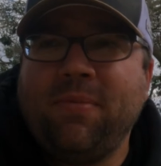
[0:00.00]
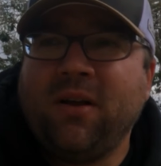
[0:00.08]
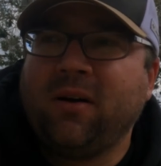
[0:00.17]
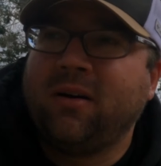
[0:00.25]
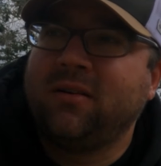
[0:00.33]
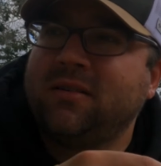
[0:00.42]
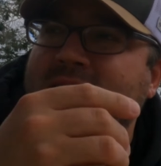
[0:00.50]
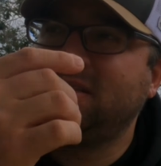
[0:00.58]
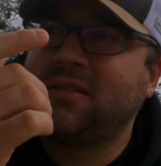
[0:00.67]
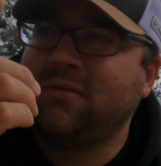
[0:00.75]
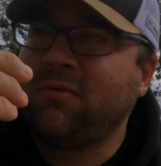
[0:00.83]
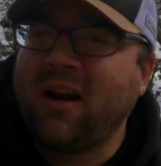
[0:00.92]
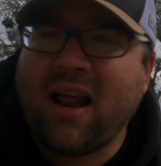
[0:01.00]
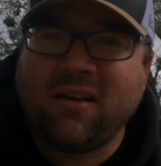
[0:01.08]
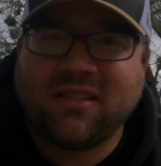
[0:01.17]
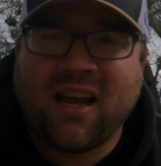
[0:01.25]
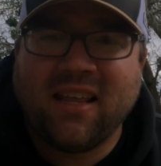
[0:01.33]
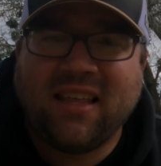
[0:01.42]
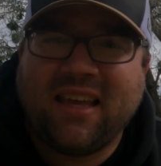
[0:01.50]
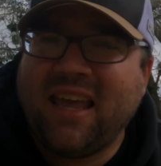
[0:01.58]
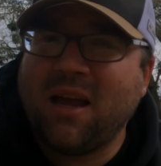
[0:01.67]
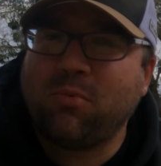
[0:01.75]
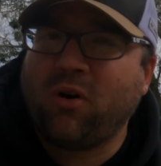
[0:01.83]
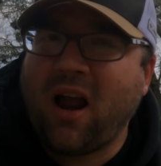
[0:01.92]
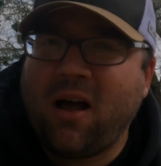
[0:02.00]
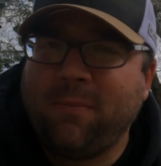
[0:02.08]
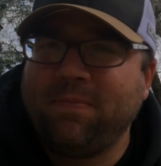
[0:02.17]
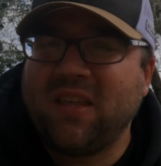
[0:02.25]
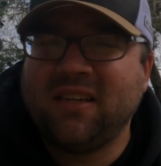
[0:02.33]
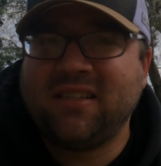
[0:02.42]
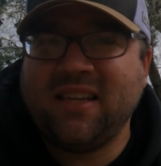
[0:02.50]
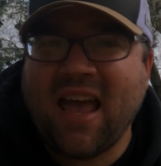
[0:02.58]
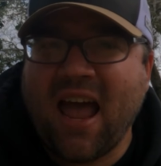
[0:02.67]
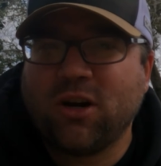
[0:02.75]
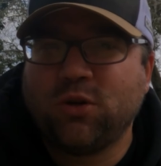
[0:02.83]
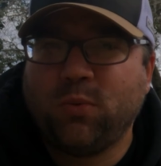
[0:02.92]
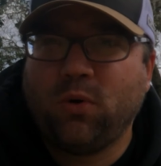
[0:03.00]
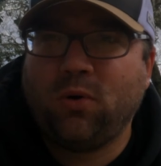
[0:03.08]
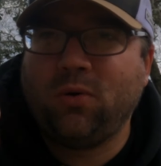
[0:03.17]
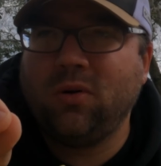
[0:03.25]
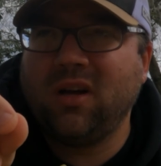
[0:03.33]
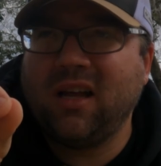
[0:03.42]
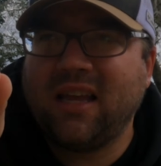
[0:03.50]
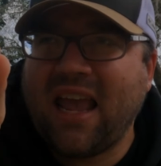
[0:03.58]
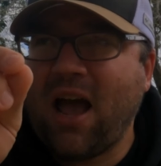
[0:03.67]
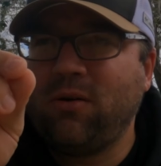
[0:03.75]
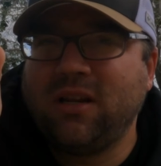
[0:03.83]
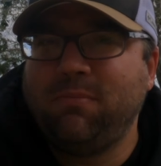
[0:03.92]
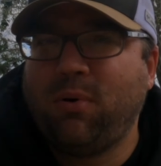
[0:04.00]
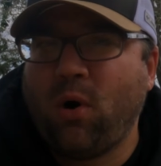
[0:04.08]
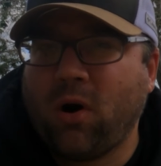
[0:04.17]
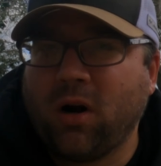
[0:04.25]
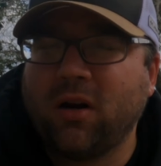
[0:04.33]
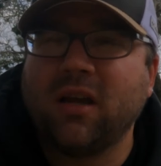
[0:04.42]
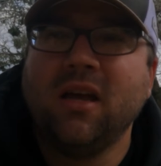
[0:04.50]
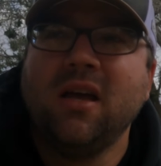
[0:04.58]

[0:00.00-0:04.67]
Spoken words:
There's right outside the campground is the actual county park.